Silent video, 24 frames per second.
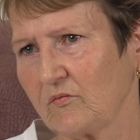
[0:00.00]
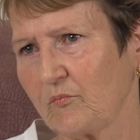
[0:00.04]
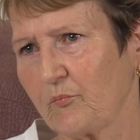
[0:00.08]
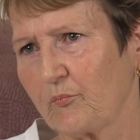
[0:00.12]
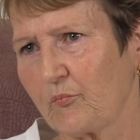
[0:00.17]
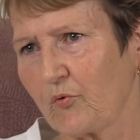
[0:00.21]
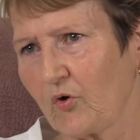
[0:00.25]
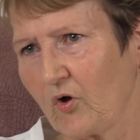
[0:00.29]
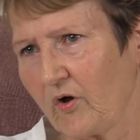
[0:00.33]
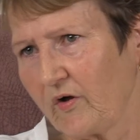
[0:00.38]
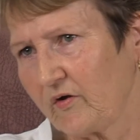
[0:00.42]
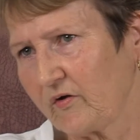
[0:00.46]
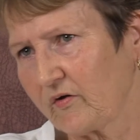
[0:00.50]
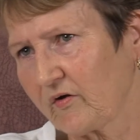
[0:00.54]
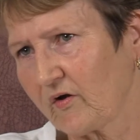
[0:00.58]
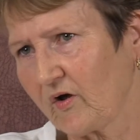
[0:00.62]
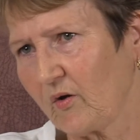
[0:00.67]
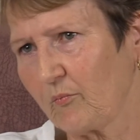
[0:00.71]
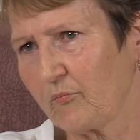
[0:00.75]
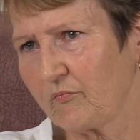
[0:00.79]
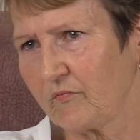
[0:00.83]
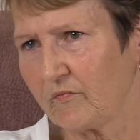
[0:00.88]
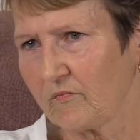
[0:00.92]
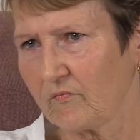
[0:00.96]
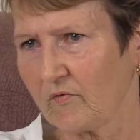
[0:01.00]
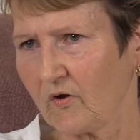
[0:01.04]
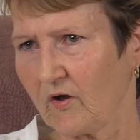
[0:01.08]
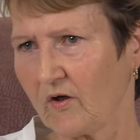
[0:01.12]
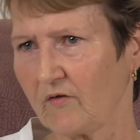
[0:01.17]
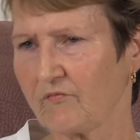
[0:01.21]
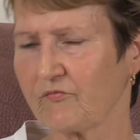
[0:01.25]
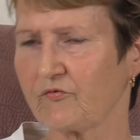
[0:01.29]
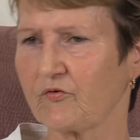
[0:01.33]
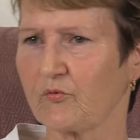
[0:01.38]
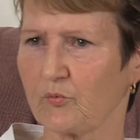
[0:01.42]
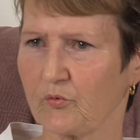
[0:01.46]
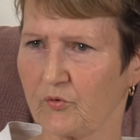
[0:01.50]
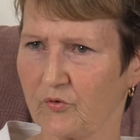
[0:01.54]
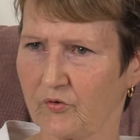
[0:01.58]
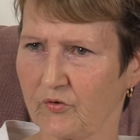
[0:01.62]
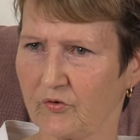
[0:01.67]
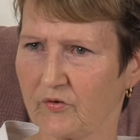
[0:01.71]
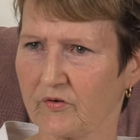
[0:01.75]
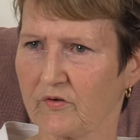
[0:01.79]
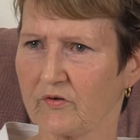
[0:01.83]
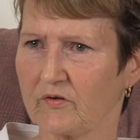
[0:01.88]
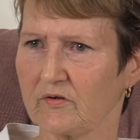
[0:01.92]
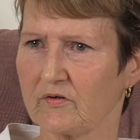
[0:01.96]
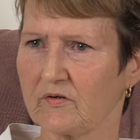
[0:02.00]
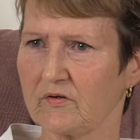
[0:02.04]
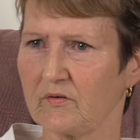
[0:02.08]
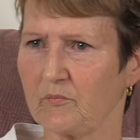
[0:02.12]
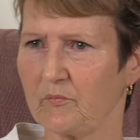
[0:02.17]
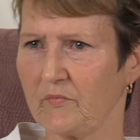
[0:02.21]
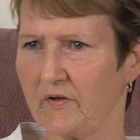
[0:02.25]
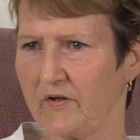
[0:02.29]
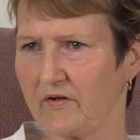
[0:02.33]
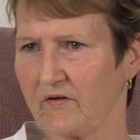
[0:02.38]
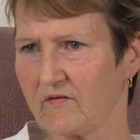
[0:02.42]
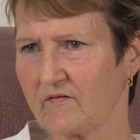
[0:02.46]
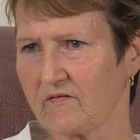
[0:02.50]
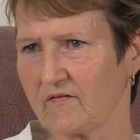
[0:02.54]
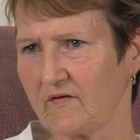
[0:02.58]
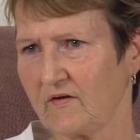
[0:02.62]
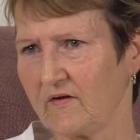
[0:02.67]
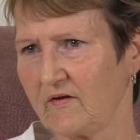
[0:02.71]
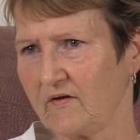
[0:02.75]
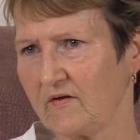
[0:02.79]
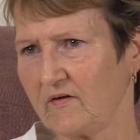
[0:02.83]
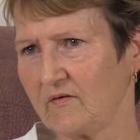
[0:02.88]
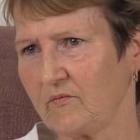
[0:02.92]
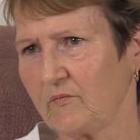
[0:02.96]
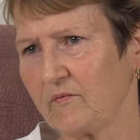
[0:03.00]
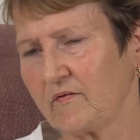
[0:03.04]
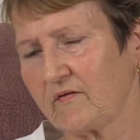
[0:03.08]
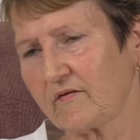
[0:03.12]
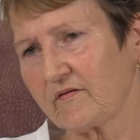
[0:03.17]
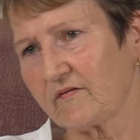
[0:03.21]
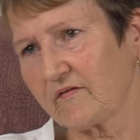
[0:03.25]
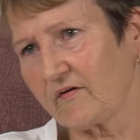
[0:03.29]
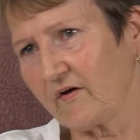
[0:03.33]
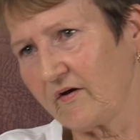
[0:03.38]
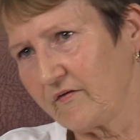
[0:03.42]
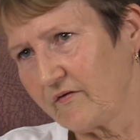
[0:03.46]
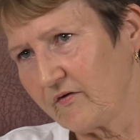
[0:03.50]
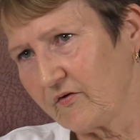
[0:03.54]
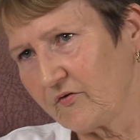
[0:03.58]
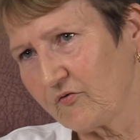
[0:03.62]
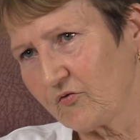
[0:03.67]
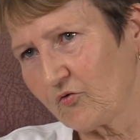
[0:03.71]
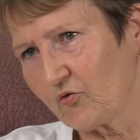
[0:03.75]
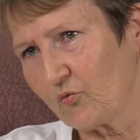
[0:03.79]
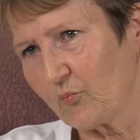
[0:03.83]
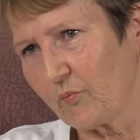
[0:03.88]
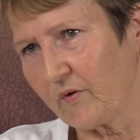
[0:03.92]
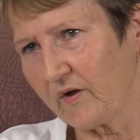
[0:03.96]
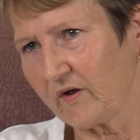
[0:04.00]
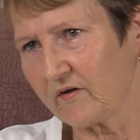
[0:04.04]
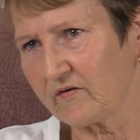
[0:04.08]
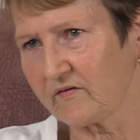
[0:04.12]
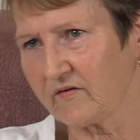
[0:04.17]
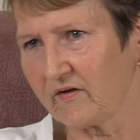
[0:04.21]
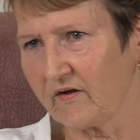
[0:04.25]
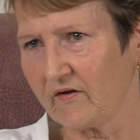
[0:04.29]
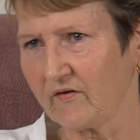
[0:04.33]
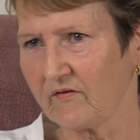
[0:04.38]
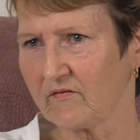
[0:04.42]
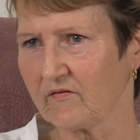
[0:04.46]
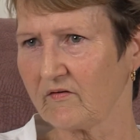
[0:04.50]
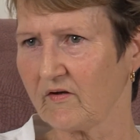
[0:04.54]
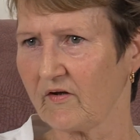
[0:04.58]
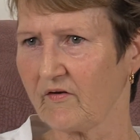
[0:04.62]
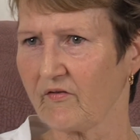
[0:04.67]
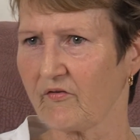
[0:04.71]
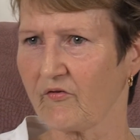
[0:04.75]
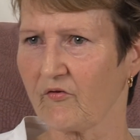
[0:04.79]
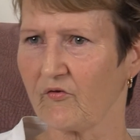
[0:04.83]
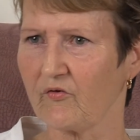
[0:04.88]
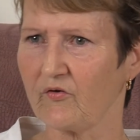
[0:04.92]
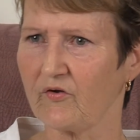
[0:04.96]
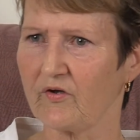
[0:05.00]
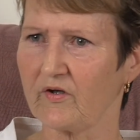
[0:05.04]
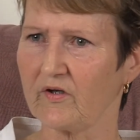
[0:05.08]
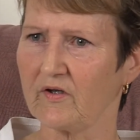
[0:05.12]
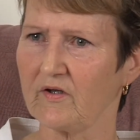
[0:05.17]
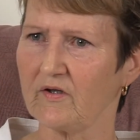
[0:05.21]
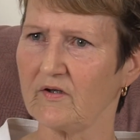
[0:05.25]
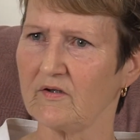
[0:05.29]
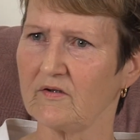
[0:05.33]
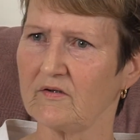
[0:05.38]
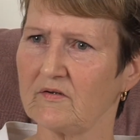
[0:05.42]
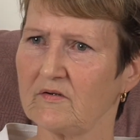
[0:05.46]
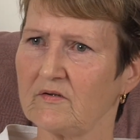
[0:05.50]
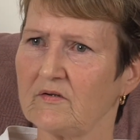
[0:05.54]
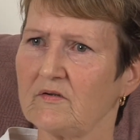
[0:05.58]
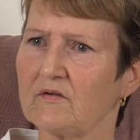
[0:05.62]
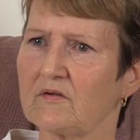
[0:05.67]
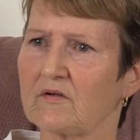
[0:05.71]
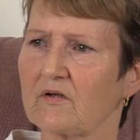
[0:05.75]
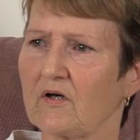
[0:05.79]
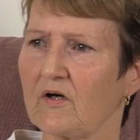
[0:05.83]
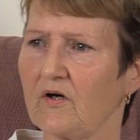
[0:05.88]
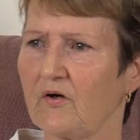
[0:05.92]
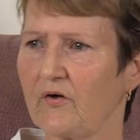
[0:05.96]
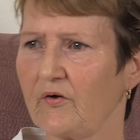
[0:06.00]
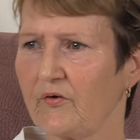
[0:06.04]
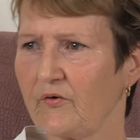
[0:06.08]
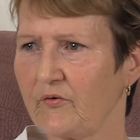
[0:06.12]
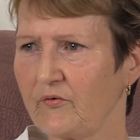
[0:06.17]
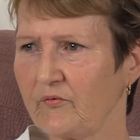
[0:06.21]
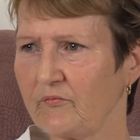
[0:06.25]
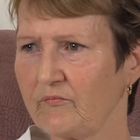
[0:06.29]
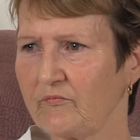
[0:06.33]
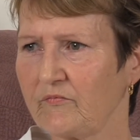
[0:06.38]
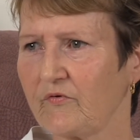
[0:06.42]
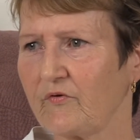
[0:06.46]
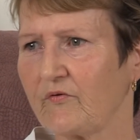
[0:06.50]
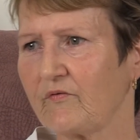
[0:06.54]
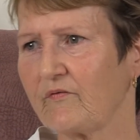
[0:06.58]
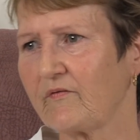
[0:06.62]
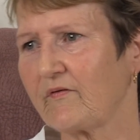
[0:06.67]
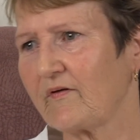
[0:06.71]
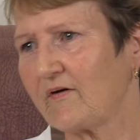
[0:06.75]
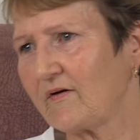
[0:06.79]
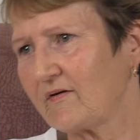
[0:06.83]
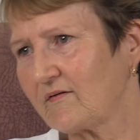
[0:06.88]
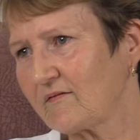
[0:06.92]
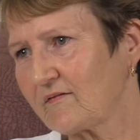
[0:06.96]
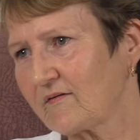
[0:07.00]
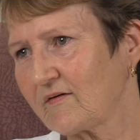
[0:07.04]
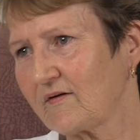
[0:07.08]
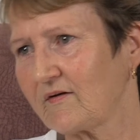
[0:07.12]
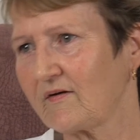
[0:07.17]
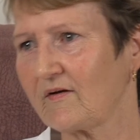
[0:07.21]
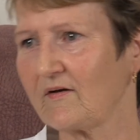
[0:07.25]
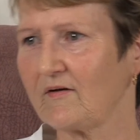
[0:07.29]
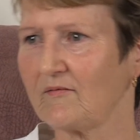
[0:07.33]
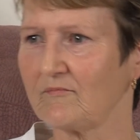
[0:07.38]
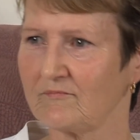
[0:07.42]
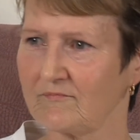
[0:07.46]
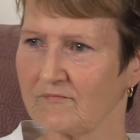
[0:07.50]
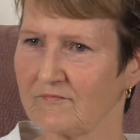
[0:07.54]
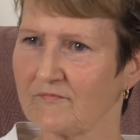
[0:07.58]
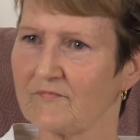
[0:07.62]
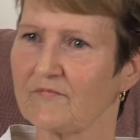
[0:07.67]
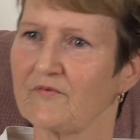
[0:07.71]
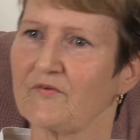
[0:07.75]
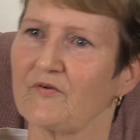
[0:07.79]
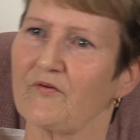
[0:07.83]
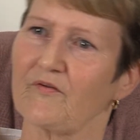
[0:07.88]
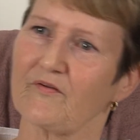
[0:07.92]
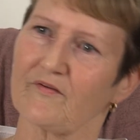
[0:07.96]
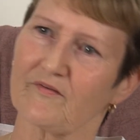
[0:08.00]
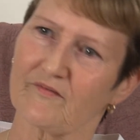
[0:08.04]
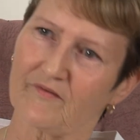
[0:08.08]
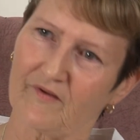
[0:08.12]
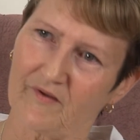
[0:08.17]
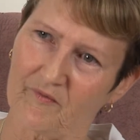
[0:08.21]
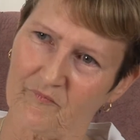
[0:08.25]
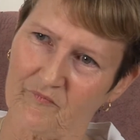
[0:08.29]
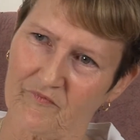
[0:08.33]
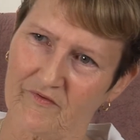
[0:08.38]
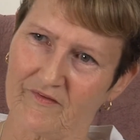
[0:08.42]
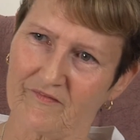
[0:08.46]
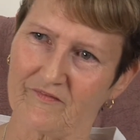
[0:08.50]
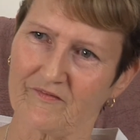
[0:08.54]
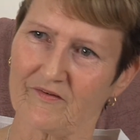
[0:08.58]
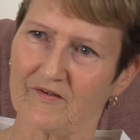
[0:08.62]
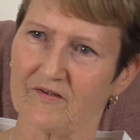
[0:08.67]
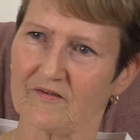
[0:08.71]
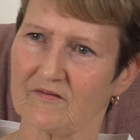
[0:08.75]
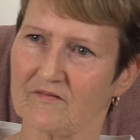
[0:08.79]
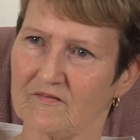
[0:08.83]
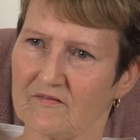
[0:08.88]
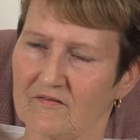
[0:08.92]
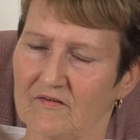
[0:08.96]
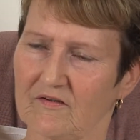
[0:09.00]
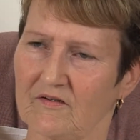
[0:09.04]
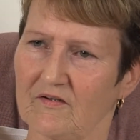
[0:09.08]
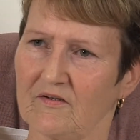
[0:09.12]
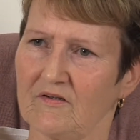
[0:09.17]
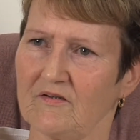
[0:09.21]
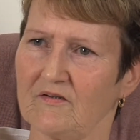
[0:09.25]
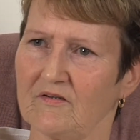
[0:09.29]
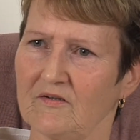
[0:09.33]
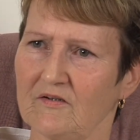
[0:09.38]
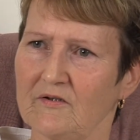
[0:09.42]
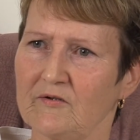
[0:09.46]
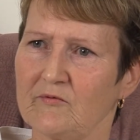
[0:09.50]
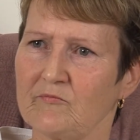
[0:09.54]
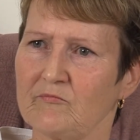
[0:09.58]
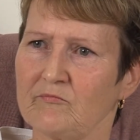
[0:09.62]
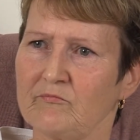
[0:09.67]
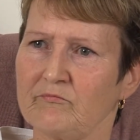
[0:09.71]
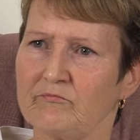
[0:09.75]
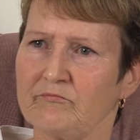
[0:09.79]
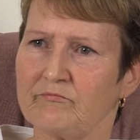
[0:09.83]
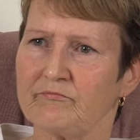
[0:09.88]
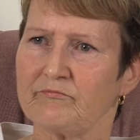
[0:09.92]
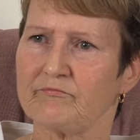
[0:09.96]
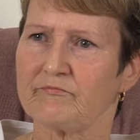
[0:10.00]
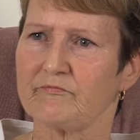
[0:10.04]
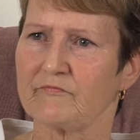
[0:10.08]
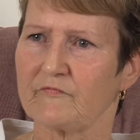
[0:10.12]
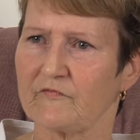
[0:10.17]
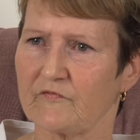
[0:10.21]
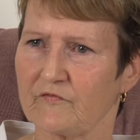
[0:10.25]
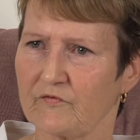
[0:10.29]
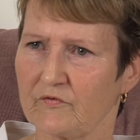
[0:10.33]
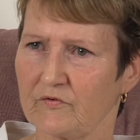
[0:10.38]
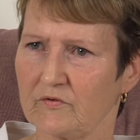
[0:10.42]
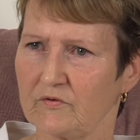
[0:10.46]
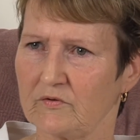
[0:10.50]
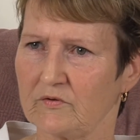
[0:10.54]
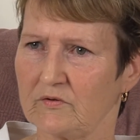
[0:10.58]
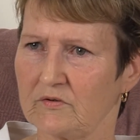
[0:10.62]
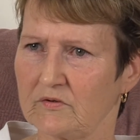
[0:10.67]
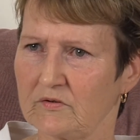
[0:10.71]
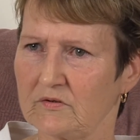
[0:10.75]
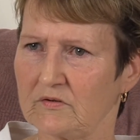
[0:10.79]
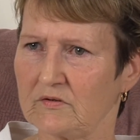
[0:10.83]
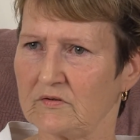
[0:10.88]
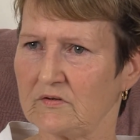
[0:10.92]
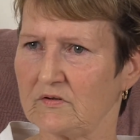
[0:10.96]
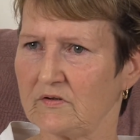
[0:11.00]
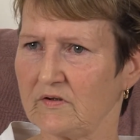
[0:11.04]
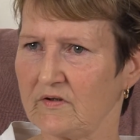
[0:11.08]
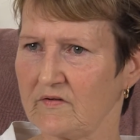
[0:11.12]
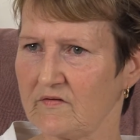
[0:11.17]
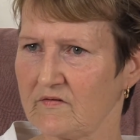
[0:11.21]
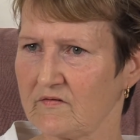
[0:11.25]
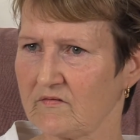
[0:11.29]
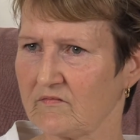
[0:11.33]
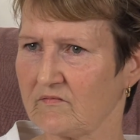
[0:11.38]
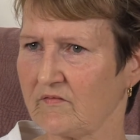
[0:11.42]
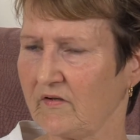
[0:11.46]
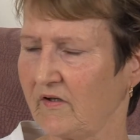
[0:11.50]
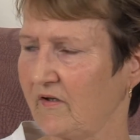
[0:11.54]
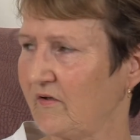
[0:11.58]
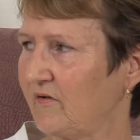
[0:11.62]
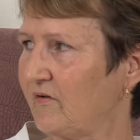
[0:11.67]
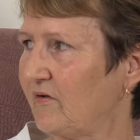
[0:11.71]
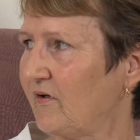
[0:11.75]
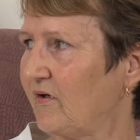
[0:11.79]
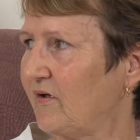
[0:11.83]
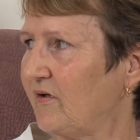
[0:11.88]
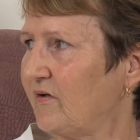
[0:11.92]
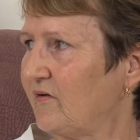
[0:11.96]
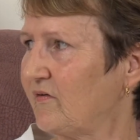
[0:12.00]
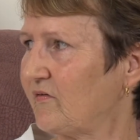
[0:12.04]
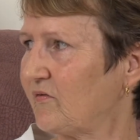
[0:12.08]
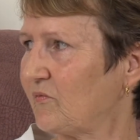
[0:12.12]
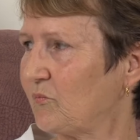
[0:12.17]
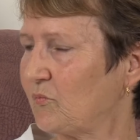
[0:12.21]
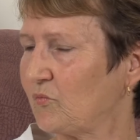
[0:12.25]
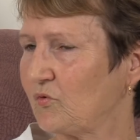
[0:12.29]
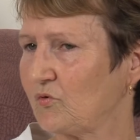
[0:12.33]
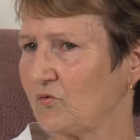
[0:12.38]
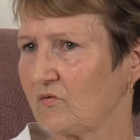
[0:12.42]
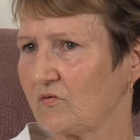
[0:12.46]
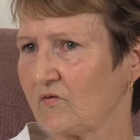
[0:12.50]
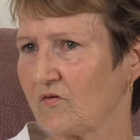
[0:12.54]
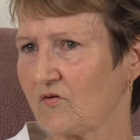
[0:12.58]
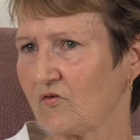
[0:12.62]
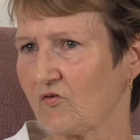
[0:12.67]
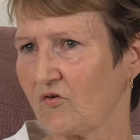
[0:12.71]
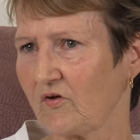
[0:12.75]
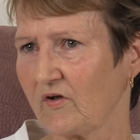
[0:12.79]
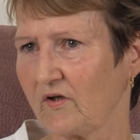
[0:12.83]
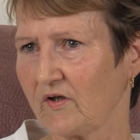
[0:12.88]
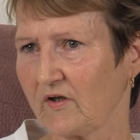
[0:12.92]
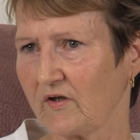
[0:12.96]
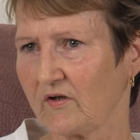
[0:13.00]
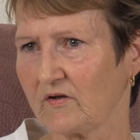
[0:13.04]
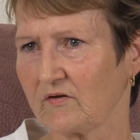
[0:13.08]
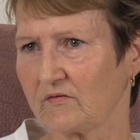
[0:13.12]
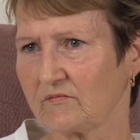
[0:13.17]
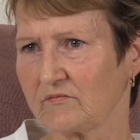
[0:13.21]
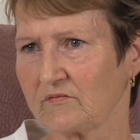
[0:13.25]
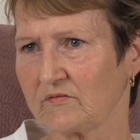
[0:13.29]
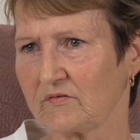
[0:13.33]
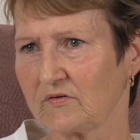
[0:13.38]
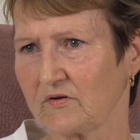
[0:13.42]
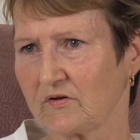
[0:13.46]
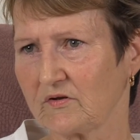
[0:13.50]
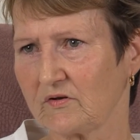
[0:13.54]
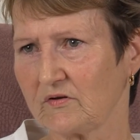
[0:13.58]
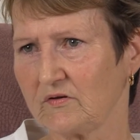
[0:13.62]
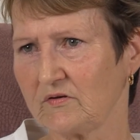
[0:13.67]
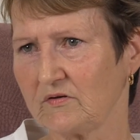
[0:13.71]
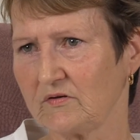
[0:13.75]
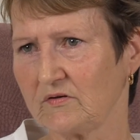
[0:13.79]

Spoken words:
and Brian would come after work and meet us there. We stayed there till about 10:30, go home, do that, get up, do the same thing the next day for at least 10 days or more straight out, you know.